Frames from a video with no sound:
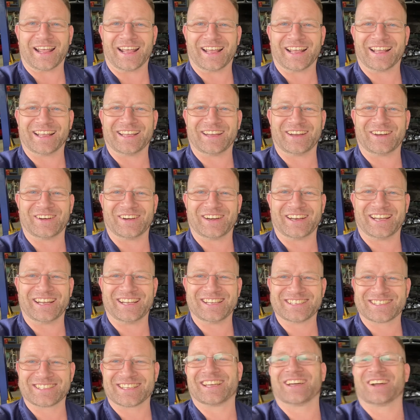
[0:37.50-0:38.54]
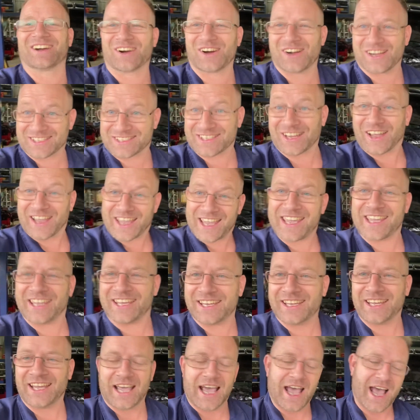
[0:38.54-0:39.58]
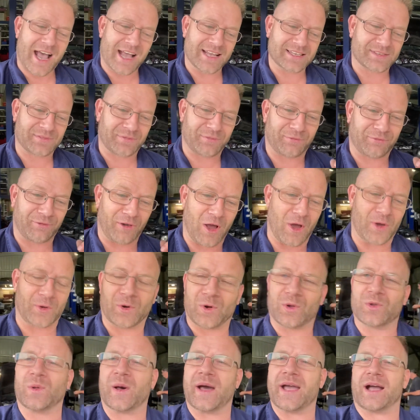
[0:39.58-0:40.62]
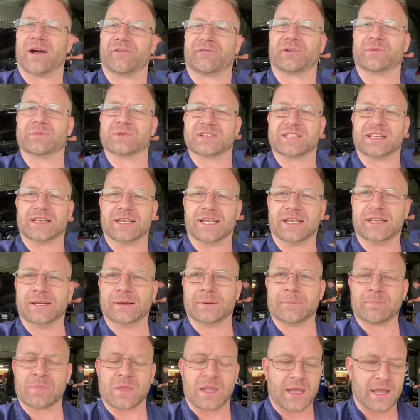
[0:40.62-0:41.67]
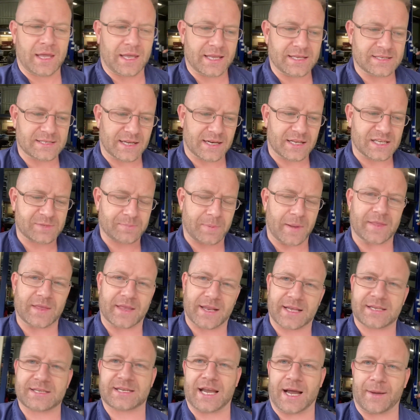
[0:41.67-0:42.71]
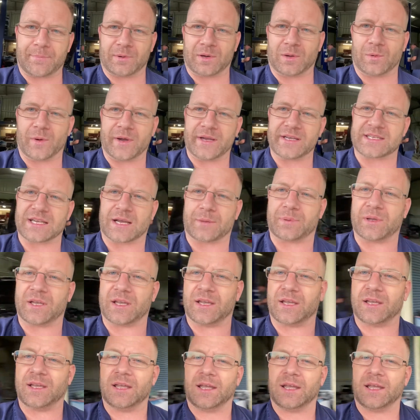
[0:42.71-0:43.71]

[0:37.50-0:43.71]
There he is. All right, so he has flown all the way up from Sydney. He's going to spend the next couple of weeks up here